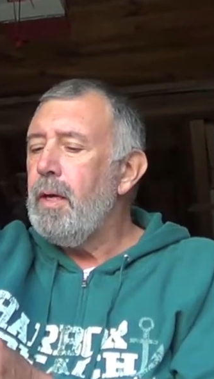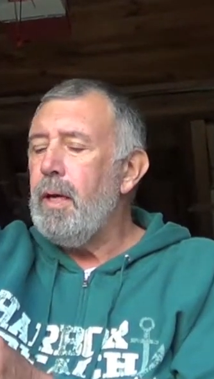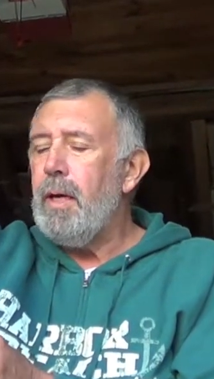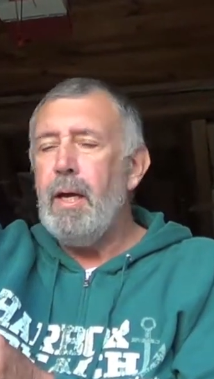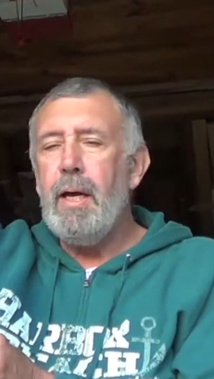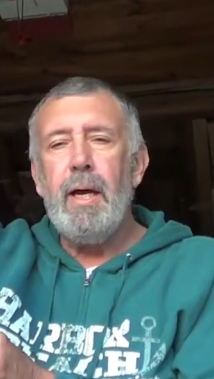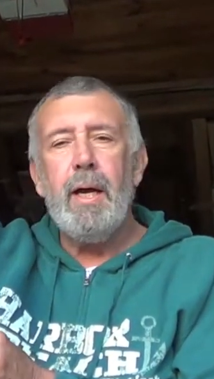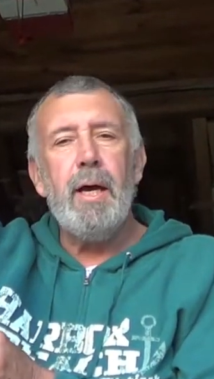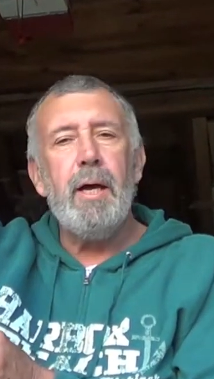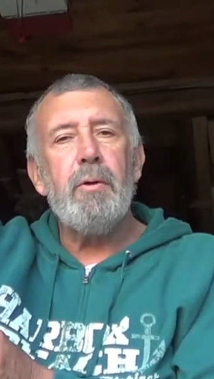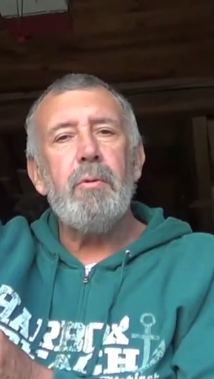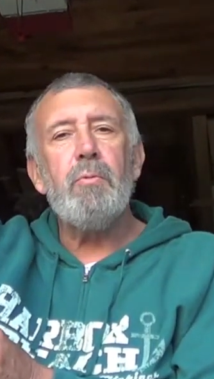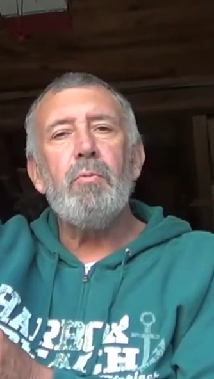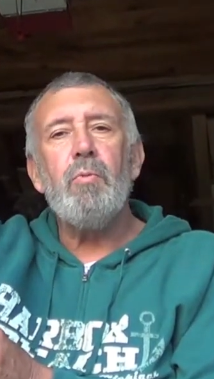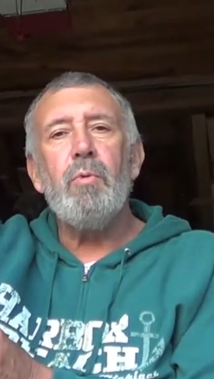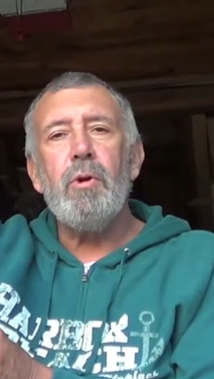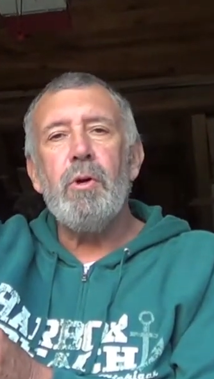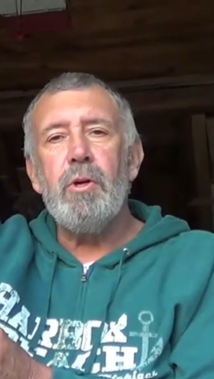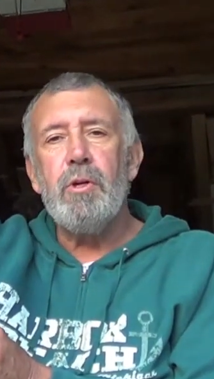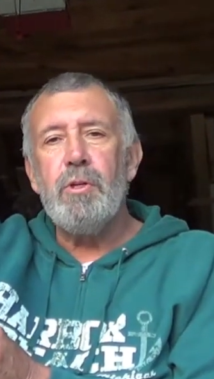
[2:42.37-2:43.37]
and
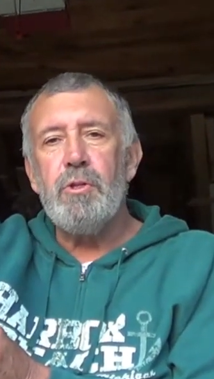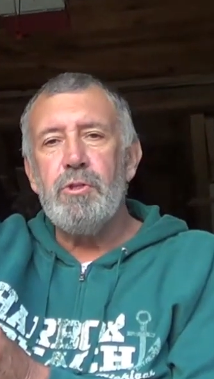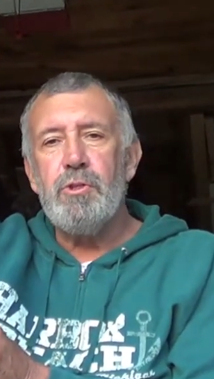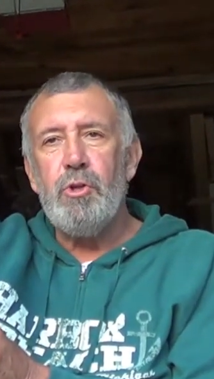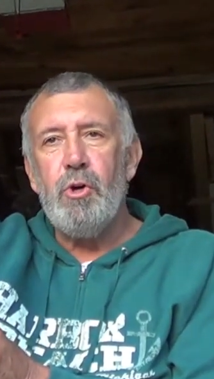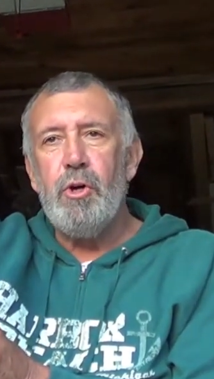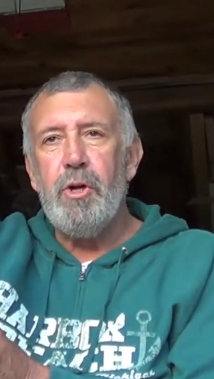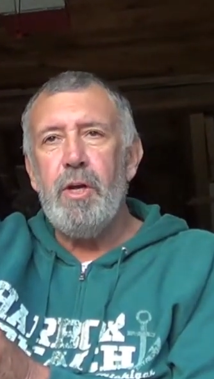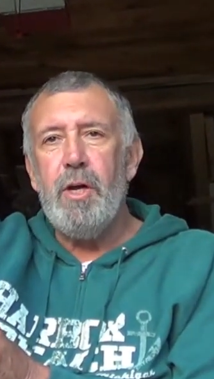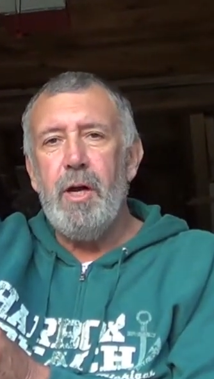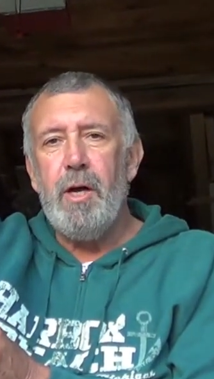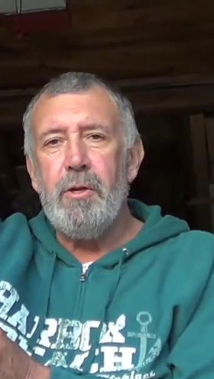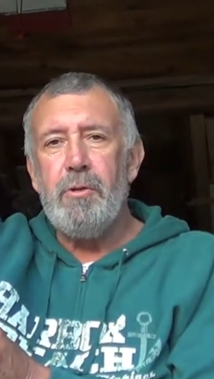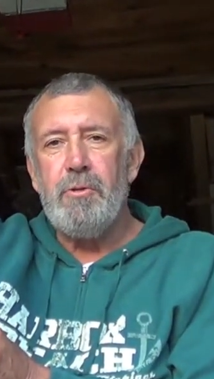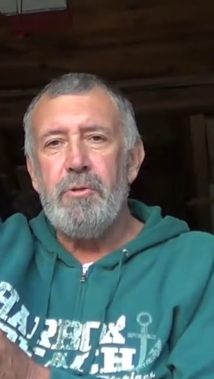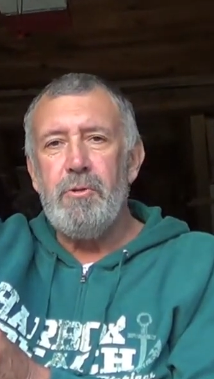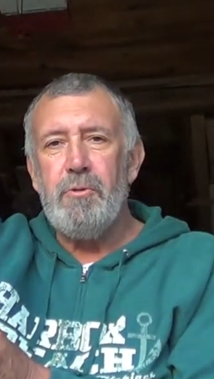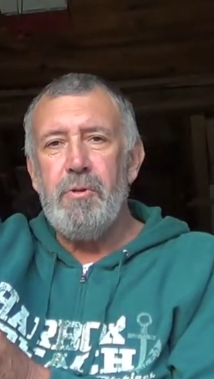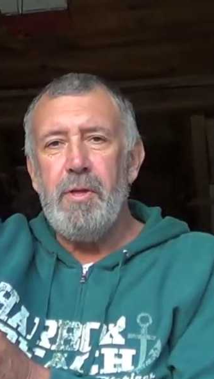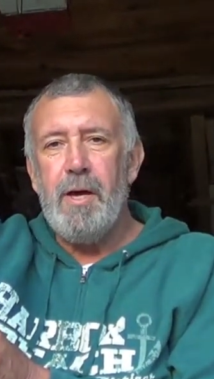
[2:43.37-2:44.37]
we're going to show you how
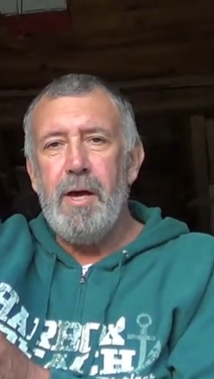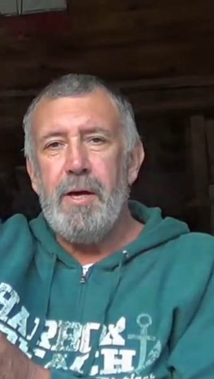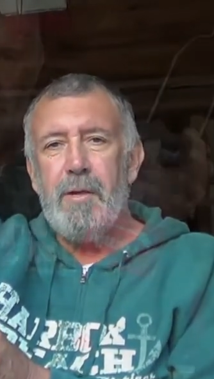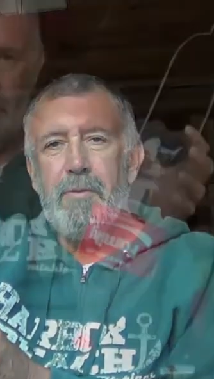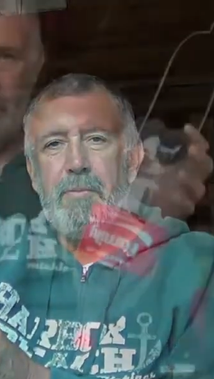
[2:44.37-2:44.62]
to do that.